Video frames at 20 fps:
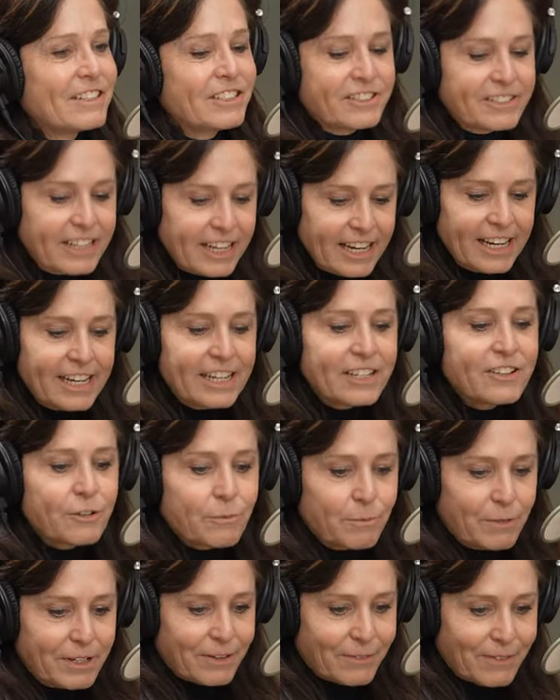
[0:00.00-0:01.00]
the
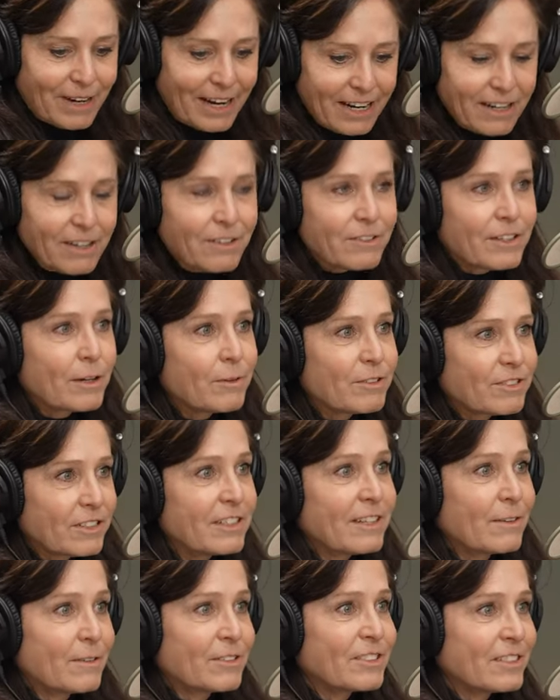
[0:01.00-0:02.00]
stage went around. It was
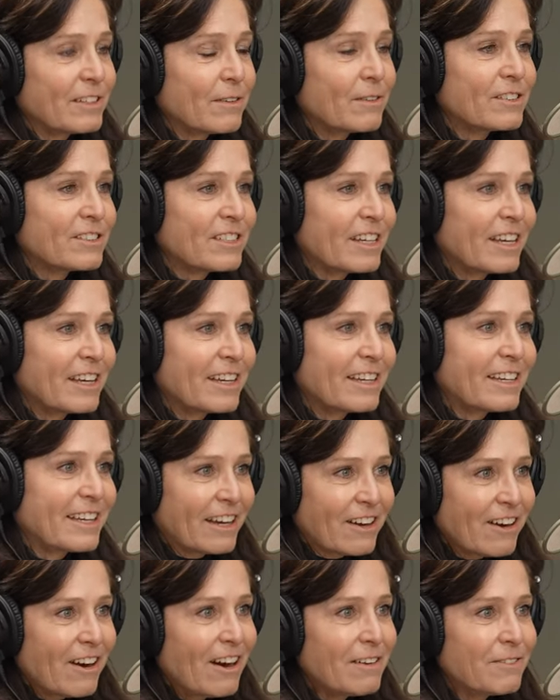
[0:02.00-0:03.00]
a it was it was a
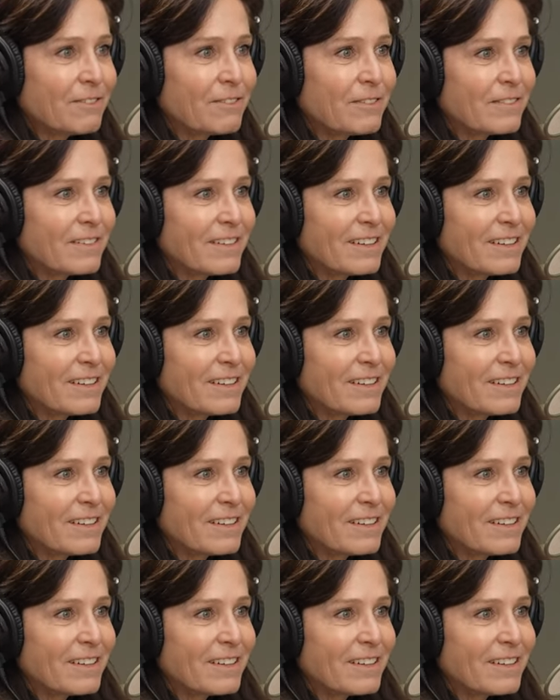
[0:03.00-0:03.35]
kickoff,